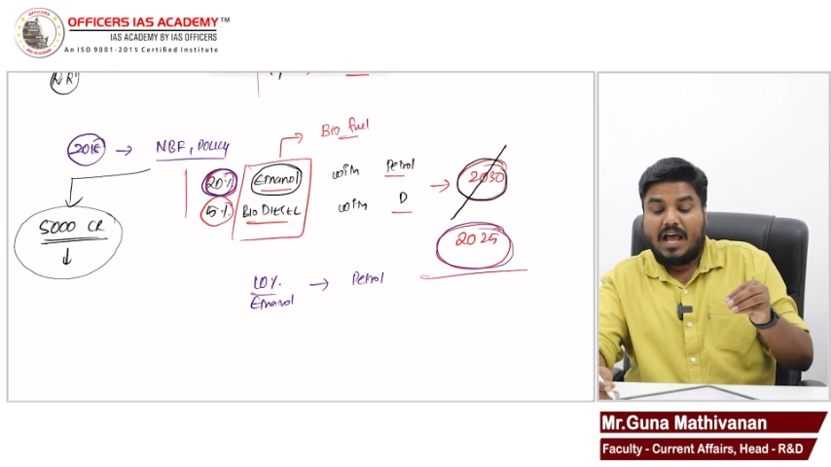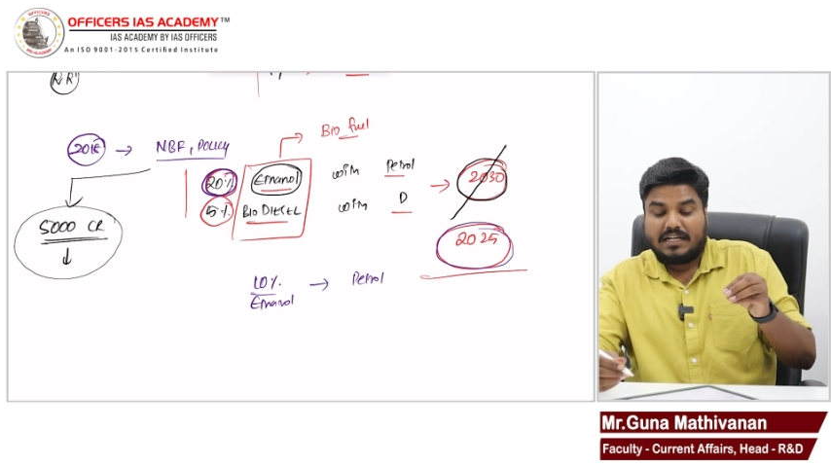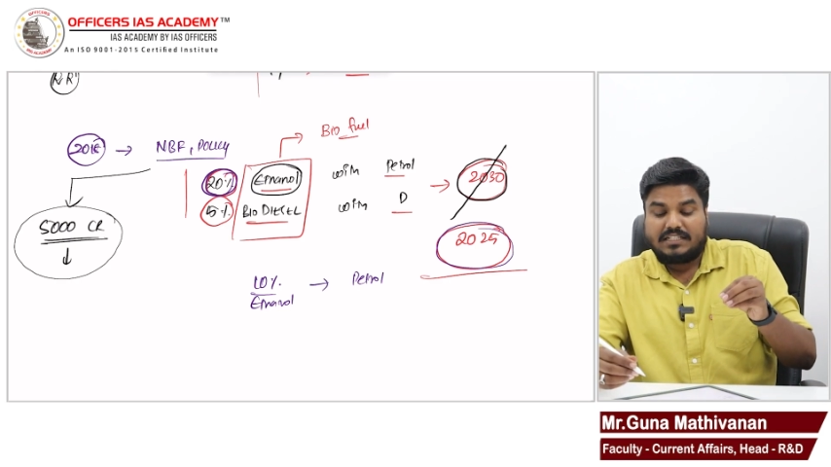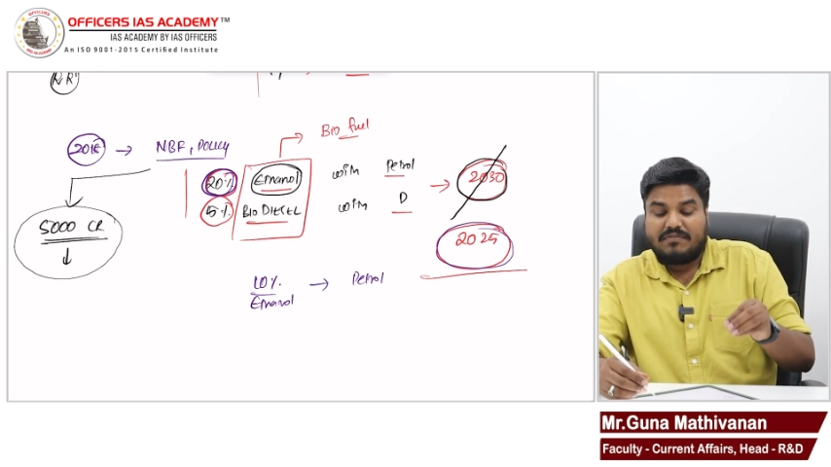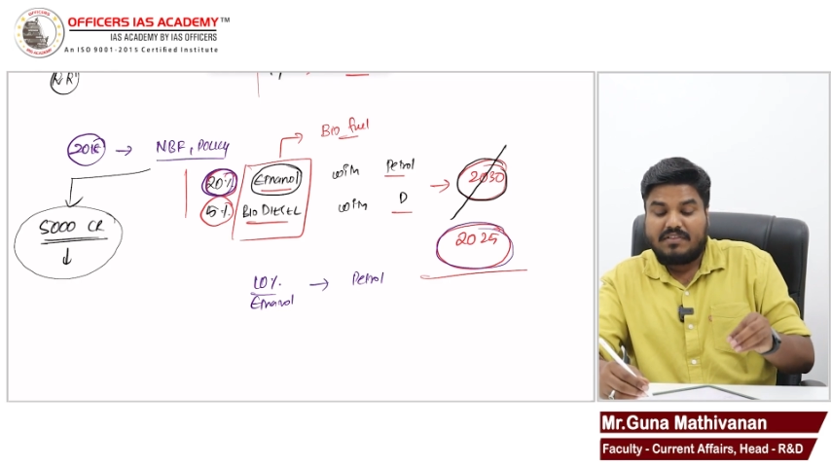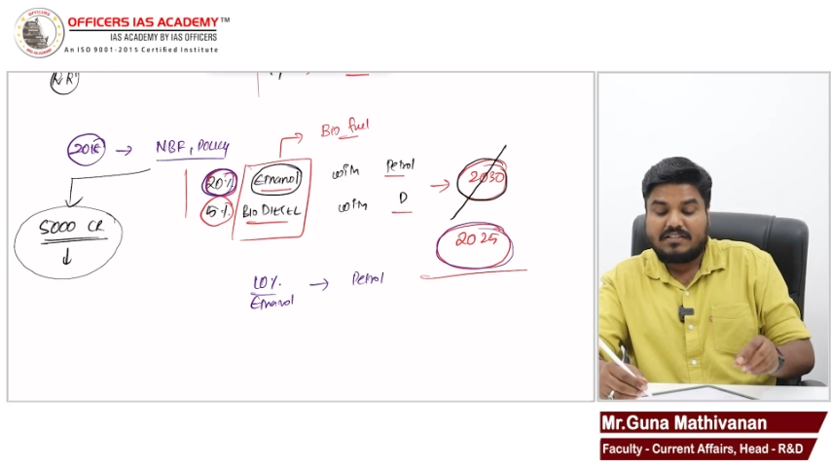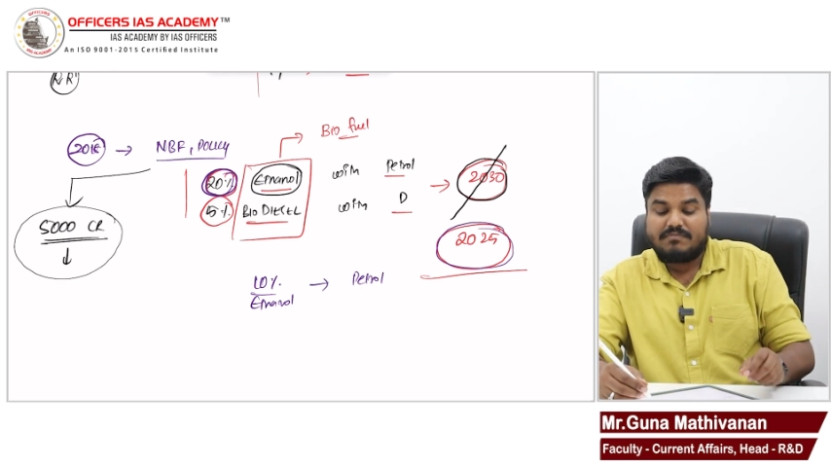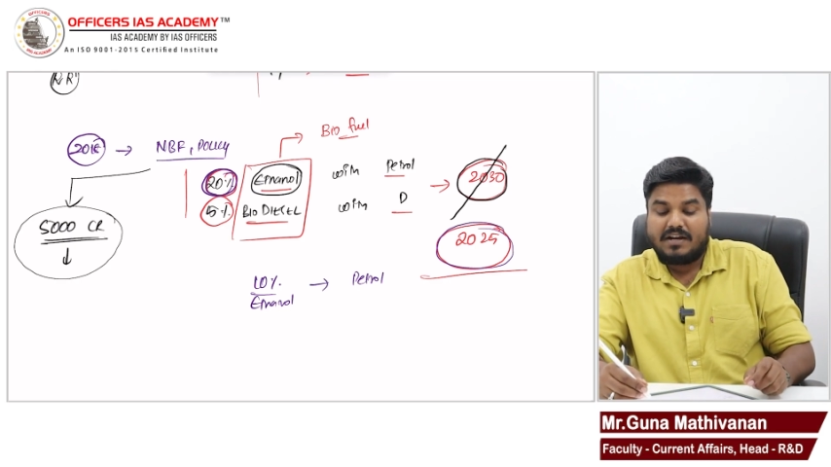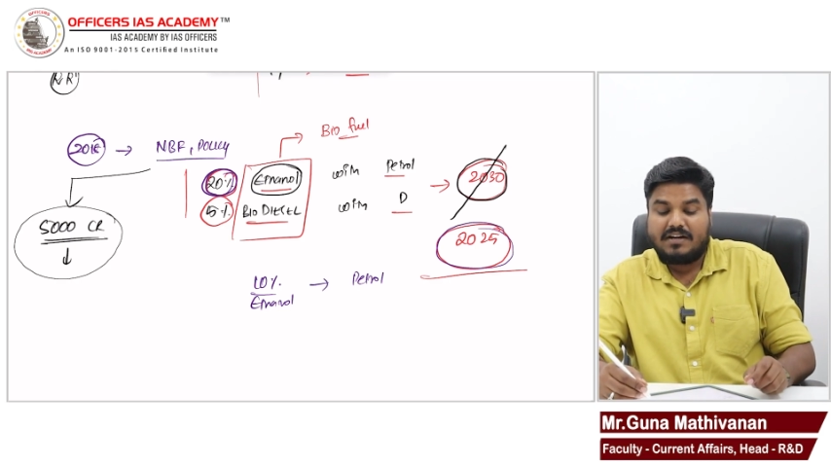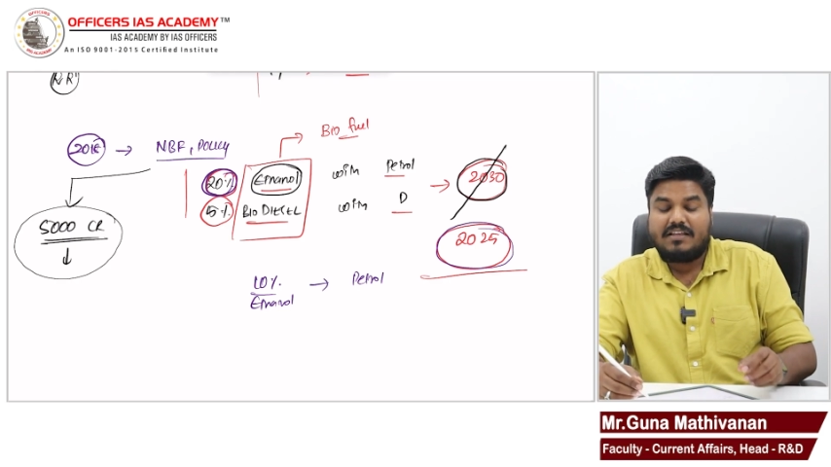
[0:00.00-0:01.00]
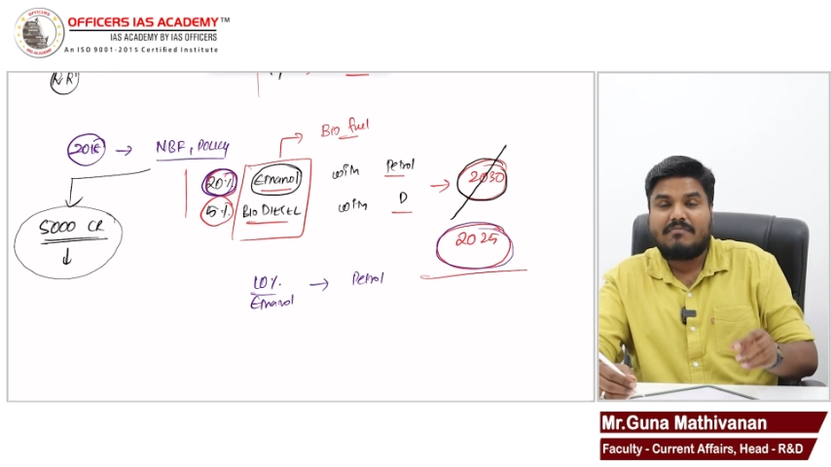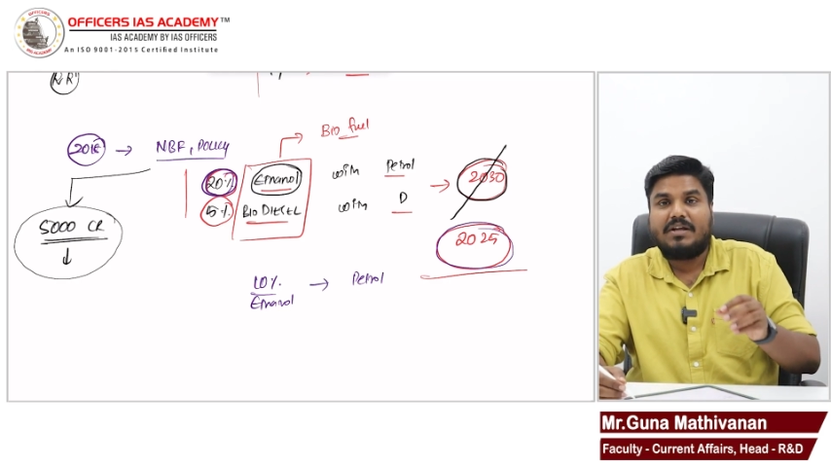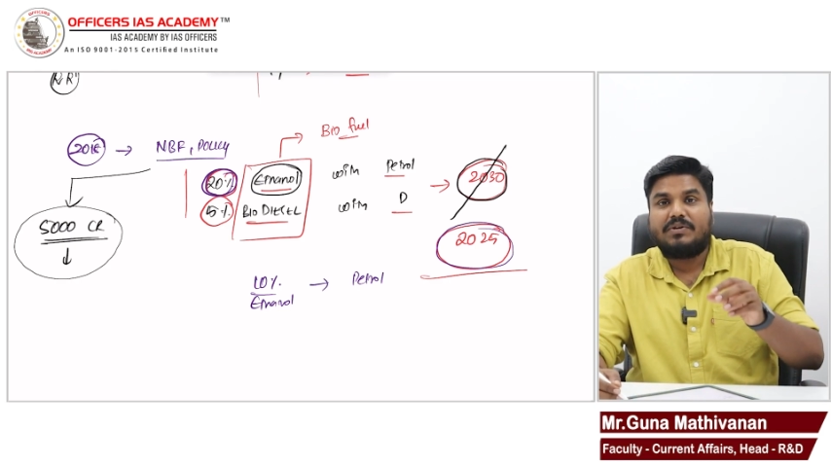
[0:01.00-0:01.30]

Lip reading: Achieving this blending by